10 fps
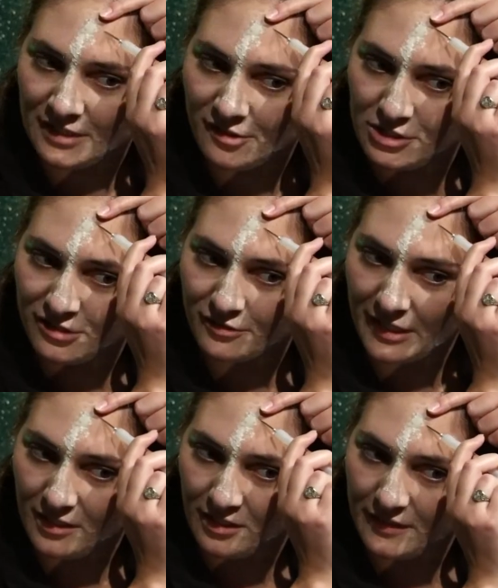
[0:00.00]
so just right
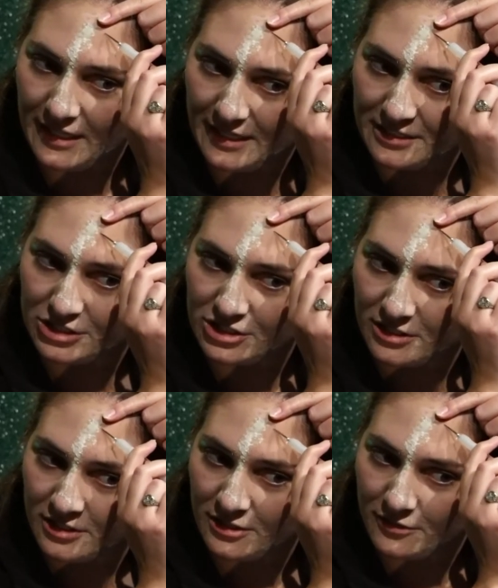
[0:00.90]
along the edge,
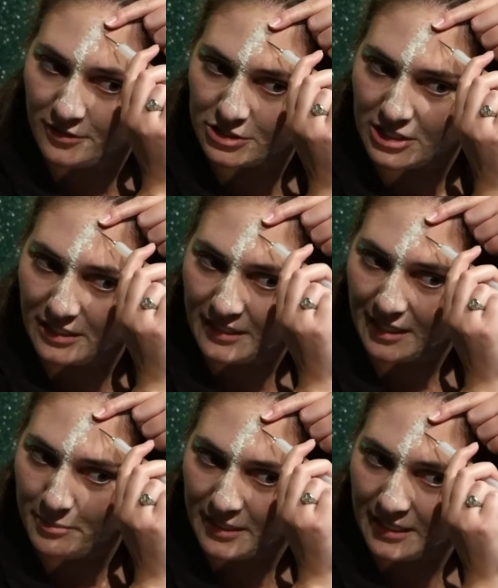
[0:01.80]
real gently, I
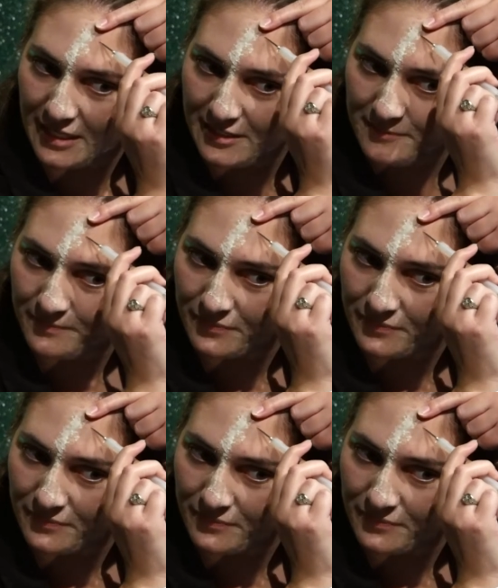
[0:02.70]
pick at it.